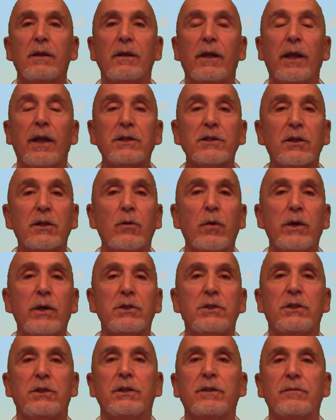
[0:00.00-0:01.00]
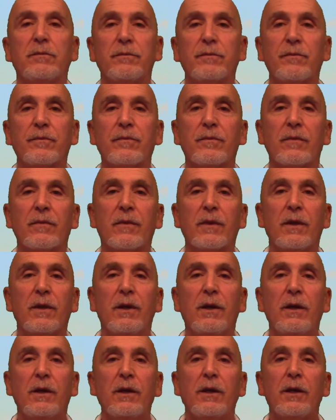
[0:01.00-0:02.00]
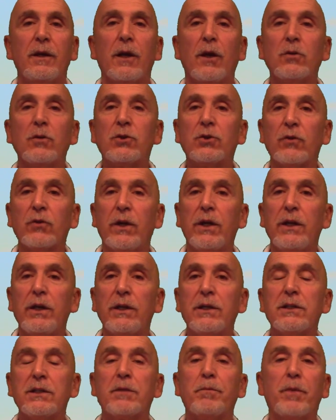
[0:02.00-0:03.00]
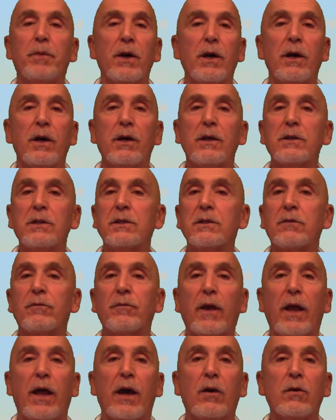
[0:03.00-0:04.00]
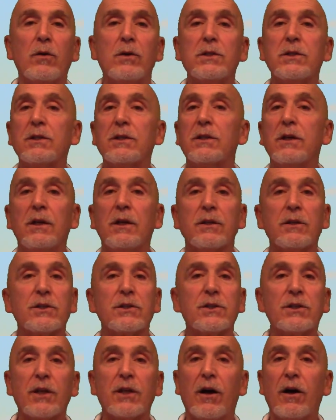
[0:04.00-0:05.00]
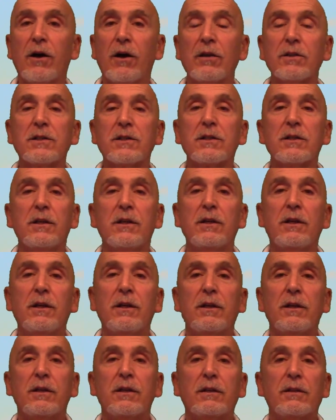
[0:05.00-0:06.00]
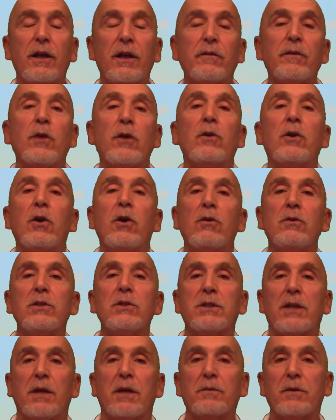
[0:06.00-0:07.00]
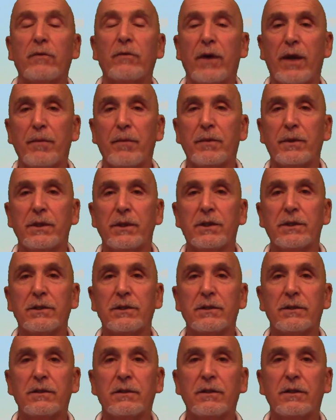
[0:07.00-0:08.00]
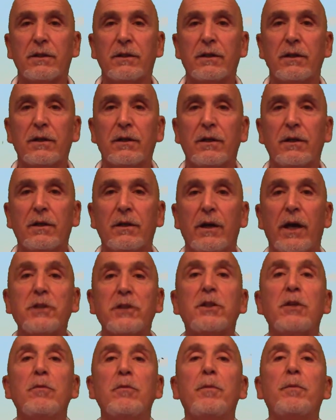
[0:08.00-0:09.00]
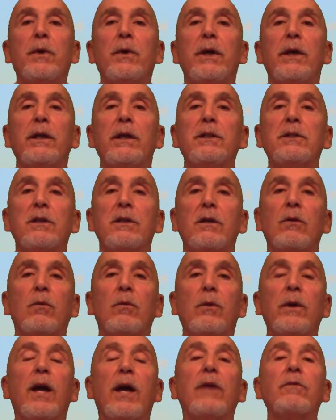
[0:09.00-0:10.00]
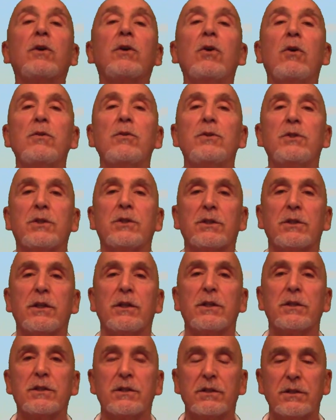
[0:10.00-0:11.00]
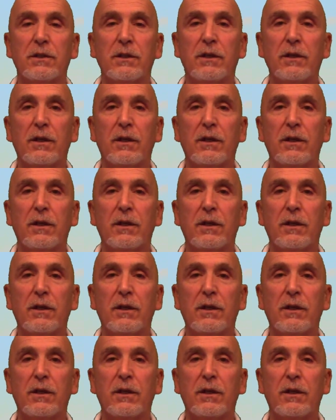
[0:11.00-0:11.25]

That's the question. You know, trees, birds, flowers, the stars, they have no concept of happiness. As human beings, we have consciousness,